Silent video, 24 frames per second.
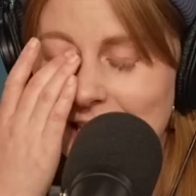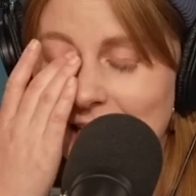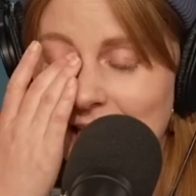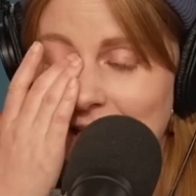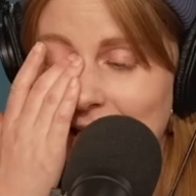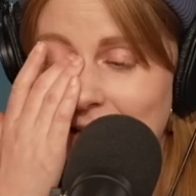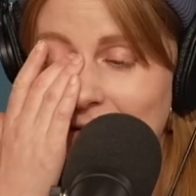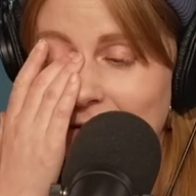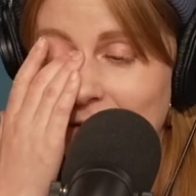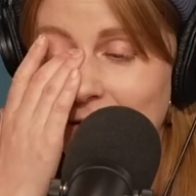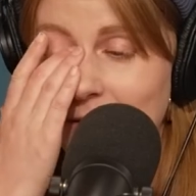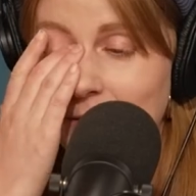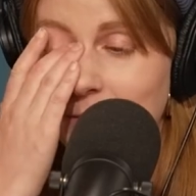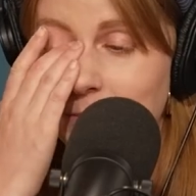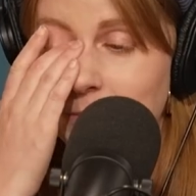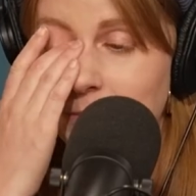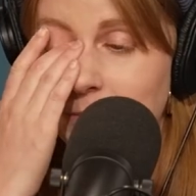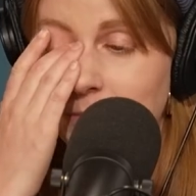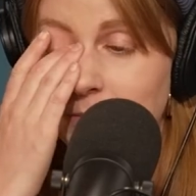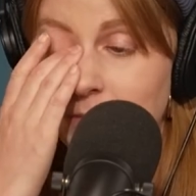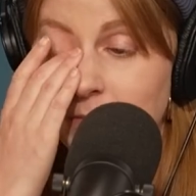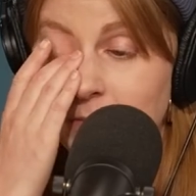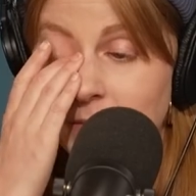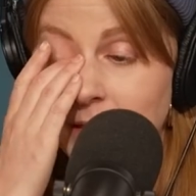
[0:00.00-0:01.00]

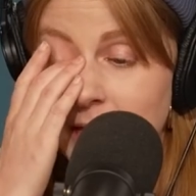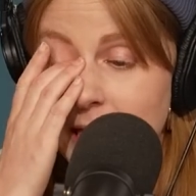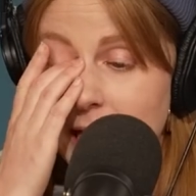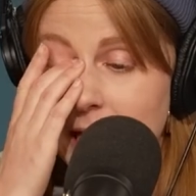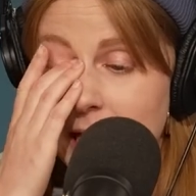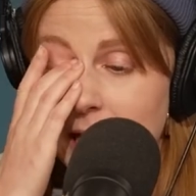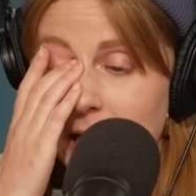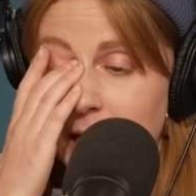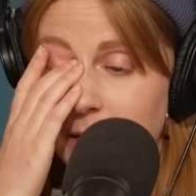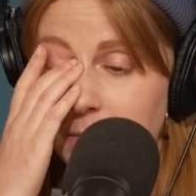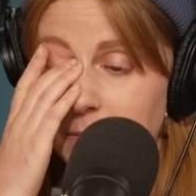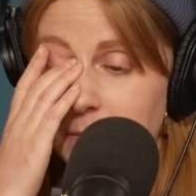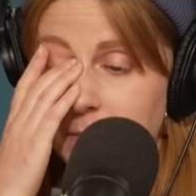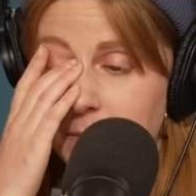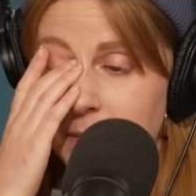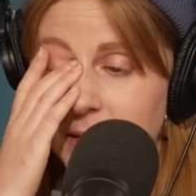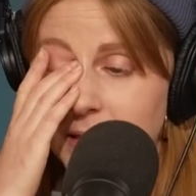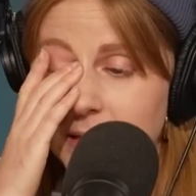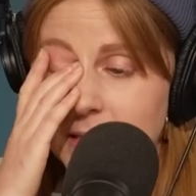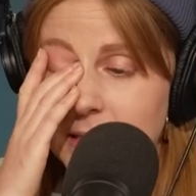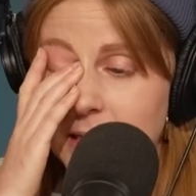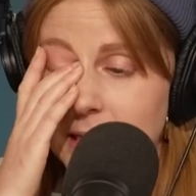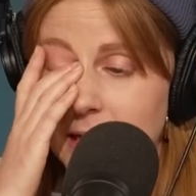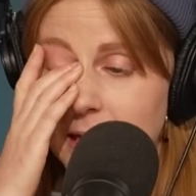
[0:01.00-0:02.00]
yeah, but
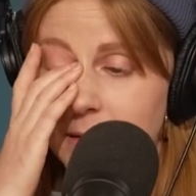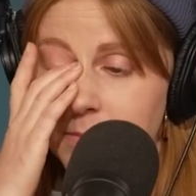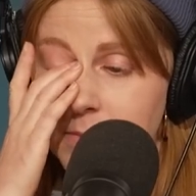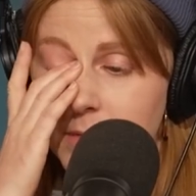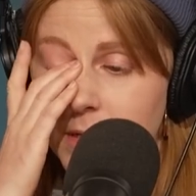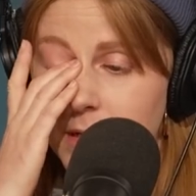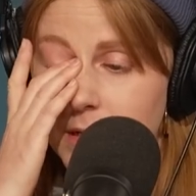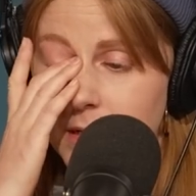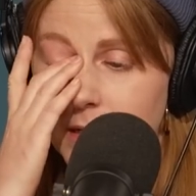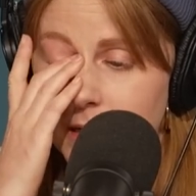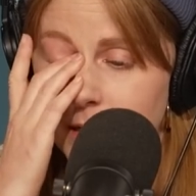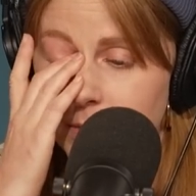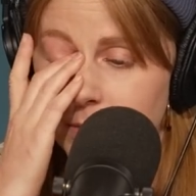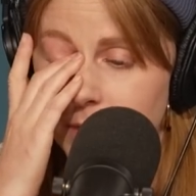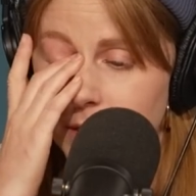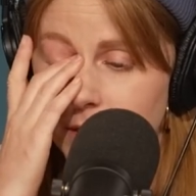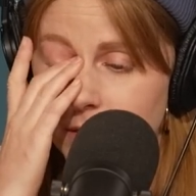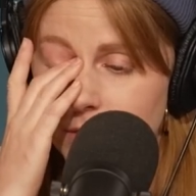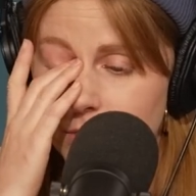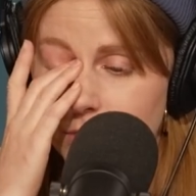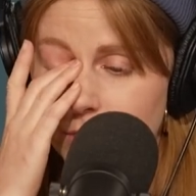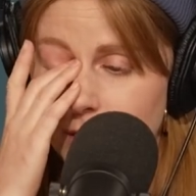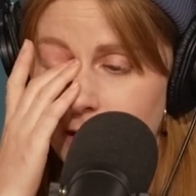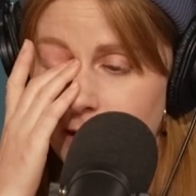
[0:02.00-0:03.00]
it's like I'm
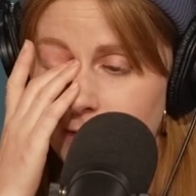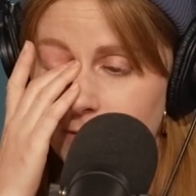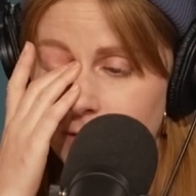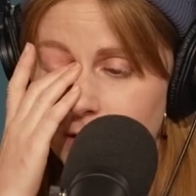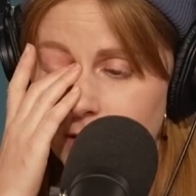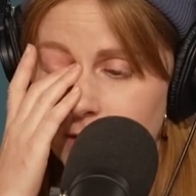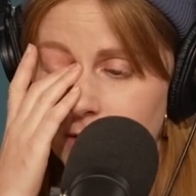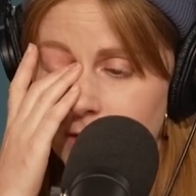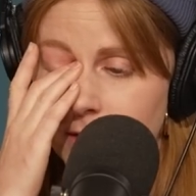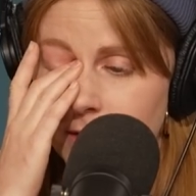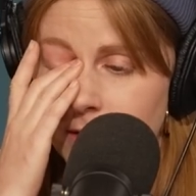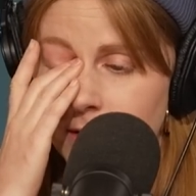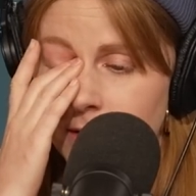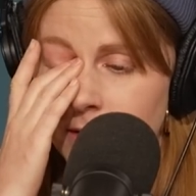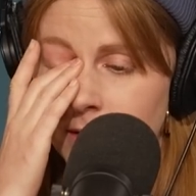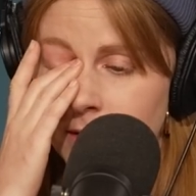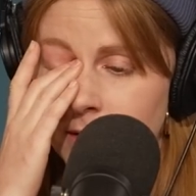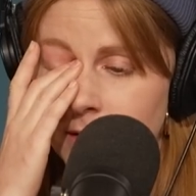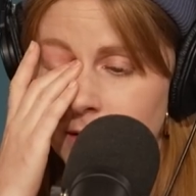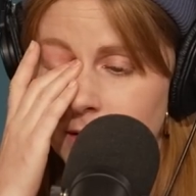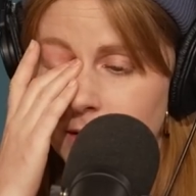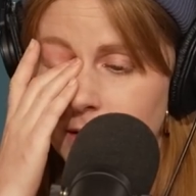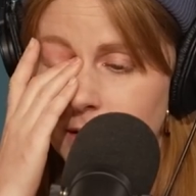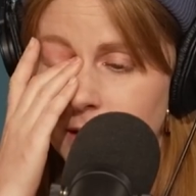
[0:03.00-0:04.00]
not driving
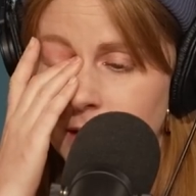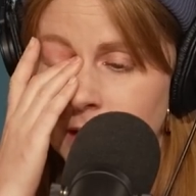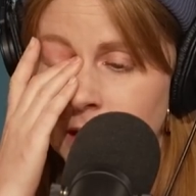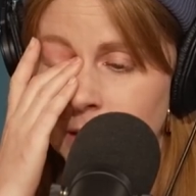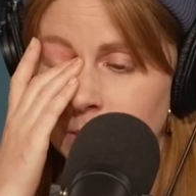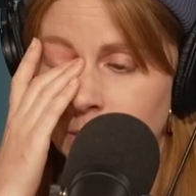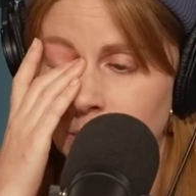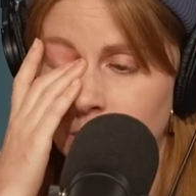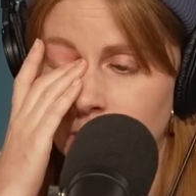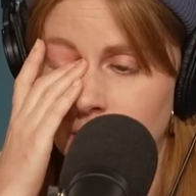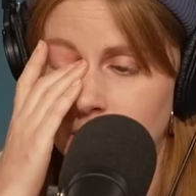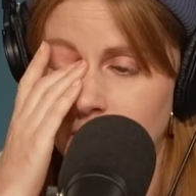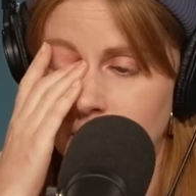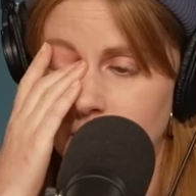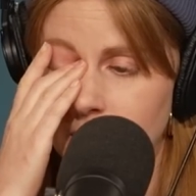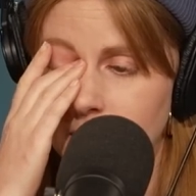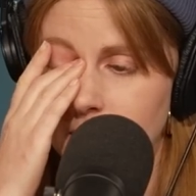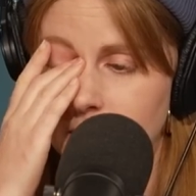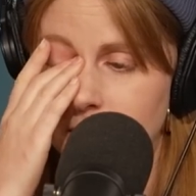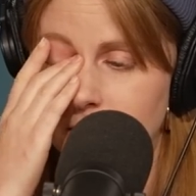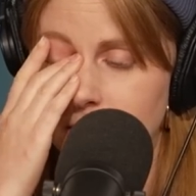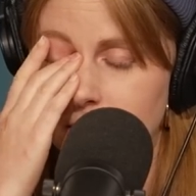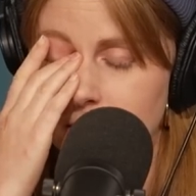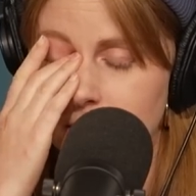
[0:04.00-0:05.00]
her
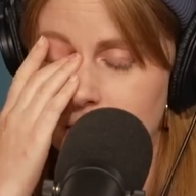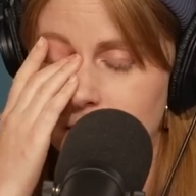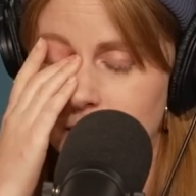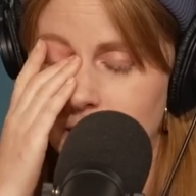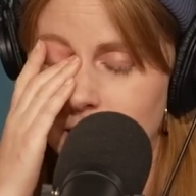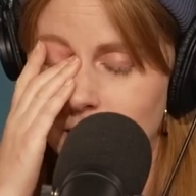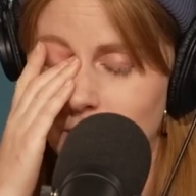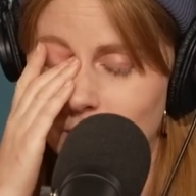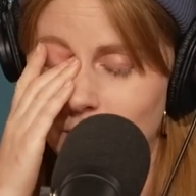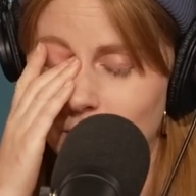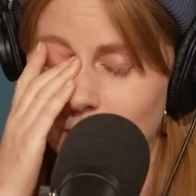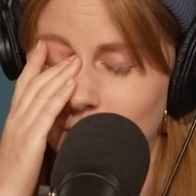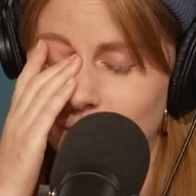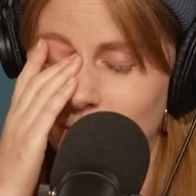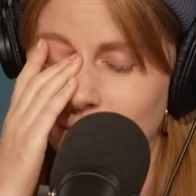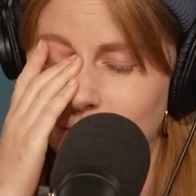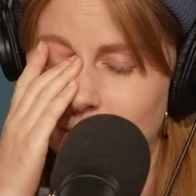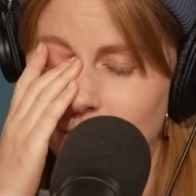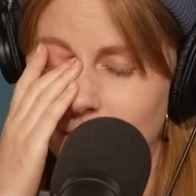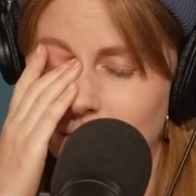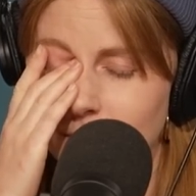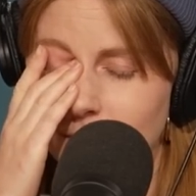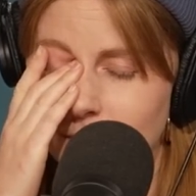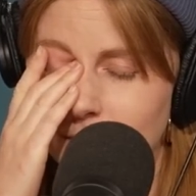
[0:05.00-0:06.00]
anymore because I got a
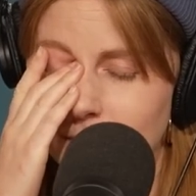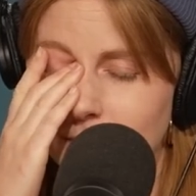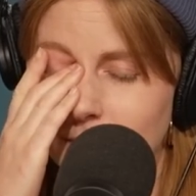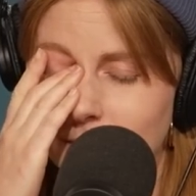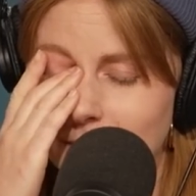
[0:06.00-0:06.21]
Volvo.